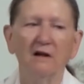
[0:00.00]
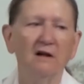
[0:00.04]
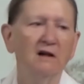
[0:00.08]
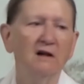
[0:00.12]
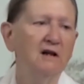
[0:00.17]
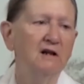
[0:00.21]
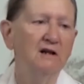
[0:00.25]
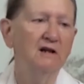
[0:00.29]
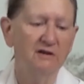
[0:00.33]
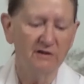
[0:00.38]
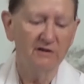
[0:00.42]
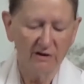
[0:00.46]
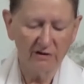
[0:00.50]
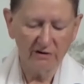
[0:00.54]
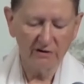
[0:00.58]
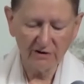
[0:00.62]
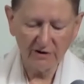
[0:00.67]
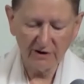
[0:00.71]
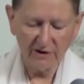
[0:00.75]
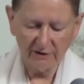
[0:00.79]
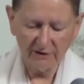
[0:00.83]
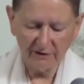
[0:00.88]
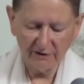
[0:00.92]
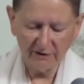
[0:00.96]
Since
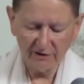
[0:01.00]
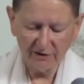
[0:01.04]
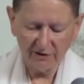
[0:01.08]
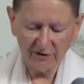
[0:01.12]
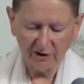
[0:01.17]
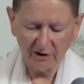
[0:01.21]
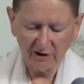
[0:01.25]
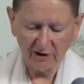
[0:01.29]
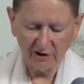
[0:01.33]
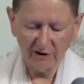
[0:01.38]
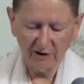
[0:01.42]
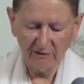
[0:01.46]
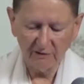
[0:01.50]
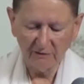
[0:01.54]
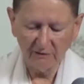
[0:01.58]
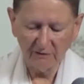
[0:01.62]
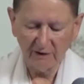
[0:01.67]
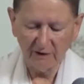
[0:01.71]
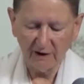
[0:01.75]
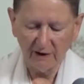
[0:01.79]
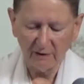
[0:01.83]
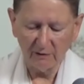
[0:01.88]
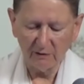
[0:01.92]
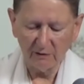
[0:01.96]
there is a king
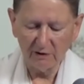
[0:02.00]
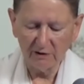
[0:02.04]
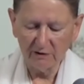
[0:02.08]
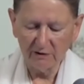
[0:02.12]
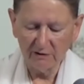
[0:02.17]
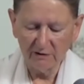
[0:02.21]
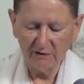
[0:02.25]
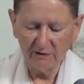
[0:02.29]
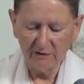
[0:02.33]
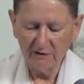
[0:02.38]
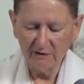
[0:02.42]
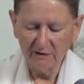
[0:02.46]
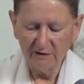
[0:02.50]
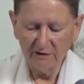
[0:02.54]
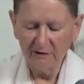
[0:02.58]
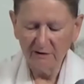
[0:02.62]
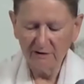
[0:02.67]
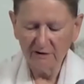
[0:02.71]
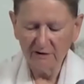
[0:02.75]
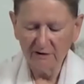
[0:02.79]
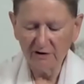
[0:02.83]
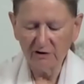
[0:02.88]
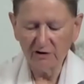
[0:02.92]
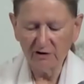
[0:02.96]
flower,
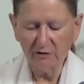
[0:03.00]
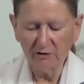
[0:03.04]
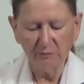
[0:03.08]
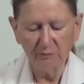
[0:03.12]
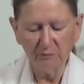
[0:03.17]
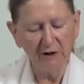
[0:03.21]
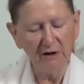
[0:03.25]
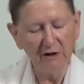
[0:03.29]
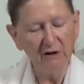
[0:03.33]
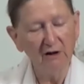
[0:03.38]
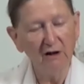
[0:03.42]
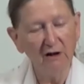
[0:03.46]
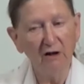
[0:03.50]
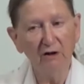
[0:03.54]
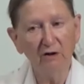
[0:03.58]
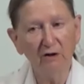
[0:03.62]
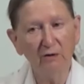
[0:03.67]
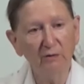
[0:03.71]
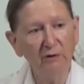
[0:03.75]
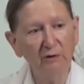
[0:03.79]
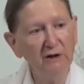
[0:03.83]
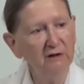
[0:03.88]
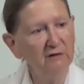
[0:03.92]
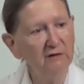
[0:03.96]
there should be a
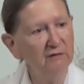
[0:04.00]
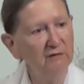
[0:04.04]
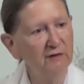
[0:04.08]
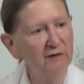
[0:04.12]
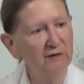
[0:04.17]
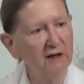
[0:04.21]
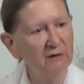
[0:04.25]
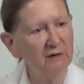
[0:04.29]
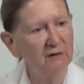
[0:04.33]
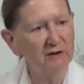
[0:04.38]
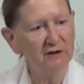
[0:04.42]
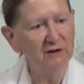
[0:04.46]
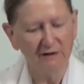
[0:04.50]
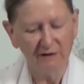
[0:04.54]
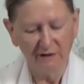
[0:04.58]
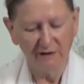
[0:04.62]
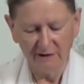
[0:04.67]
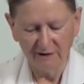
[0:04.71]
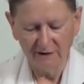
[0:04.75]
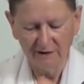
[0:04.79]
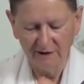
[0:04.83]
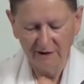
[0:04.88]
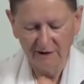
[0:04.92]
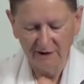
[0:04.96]
queen flower.
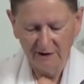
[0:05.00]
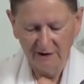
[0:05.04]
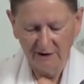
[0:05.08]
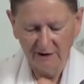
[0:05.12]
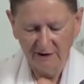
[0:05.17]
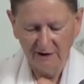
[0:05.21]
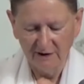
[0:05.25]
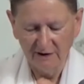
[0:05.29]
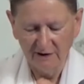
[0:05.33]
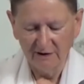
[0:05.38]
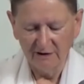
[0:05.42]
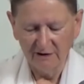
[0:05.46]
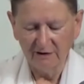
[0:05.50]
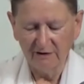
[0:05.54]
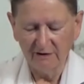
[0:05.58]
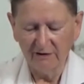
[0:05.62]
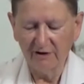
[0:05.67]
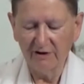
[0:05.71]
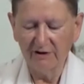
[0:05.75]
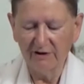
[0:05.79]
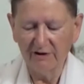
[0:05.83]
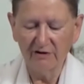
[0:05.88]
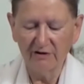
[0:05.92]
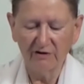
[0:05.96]
So
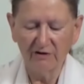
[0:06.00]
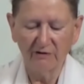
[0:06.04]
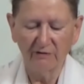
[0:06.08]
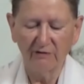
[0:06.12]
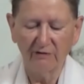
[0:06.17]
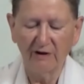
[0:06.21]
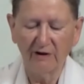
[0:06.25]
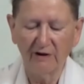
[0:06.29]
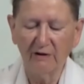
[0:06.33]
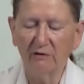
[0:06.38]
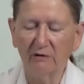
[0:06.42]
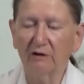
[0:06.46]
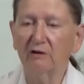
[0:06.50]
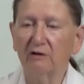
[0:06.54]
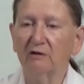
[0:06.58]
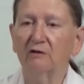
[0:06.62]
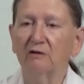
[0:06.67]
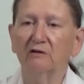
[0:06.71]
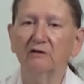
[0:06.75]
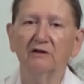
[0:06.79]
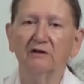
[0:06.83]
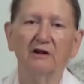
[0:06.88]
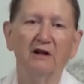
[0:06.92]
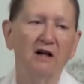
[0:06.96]
there's a flower
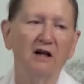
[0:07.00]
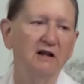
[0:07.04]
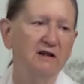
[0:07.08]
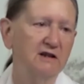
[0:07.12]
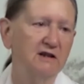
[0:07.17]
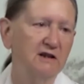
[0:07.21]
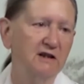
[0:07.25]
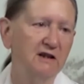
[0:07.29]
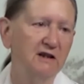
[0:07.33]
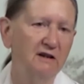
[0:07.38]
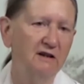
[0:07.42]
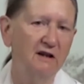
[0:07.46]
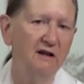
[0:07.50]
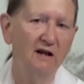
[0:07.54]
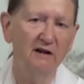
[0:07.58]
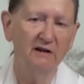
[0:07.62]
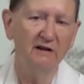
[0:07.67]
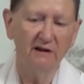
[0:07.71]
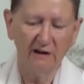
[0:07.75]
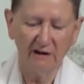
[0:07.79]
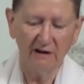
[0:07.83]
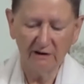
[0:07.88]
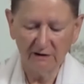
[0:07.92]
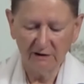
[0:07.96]
called Rat
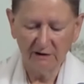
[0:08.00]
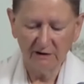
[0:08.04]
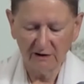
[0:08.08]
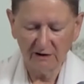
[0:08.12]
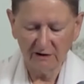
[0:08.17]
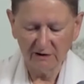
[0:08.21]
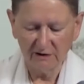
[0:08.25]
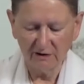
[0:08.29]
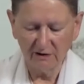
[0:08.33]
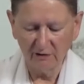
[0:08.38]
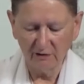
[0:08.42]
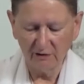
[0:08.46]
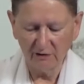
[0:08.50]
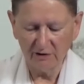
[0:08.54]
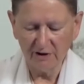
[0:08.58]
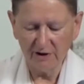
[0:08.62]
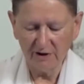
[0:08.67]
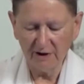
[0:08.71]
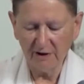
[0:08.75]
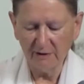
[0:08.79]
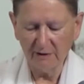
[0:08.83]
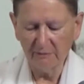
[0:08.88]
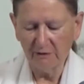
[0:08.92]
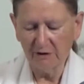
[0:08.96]
Kirani. There's a lot of
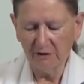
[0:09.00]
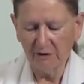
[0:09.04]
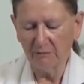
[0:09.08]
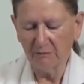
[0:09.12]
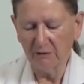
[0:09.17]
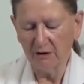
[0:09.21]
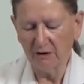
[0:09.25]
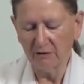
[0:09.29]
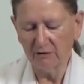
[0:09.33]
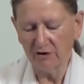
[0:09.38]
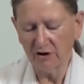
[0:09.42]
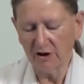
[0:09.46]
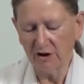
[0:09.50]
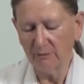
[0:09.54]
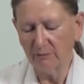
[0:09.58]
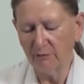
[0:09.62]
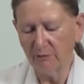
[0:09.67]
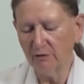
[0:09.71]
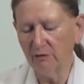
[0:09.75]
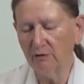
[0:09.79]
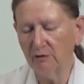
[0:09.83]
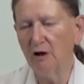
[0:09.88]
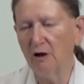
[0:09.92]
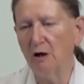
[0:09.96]
them in Mount
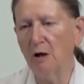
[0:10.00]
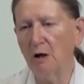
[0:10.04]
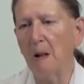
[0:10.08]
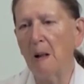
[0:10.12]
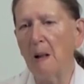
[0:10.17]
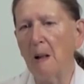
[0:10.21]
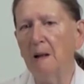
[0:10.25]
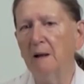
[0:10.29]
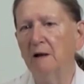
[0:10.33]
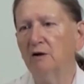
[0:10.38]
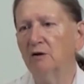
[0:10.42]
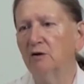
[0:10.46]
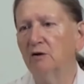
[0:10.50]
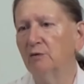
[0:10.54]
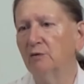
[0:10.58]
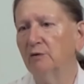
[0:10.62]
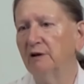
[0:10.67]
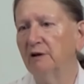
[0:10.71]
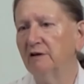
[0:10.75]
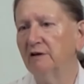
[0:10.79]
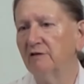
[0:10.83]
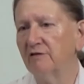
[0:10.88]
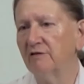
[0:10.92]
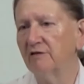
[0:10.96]
Abu,
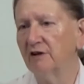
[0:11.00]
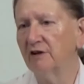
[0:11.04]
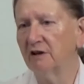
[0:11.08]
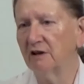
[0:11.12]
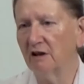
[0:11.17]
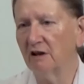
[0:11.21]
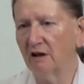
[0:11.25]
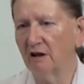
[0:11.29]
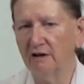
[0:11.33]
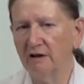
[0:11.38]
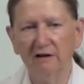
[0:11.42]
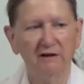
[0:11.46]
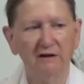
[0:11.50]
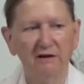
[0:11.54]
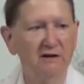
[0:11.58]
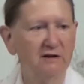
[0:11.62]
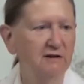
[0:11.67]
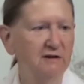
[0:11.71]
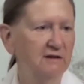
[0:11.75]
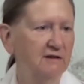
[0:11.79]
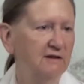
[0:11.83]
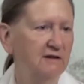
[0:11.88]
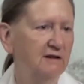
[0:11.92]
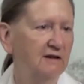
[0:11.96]
queen of the night.
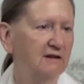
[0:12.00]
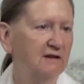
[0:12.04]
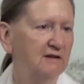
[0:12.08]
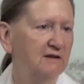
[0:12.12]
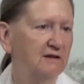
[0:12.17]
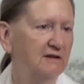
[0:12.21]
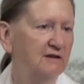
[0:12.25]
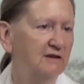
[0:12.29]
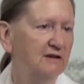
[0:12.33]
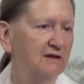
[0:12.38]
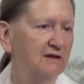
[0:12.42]
It's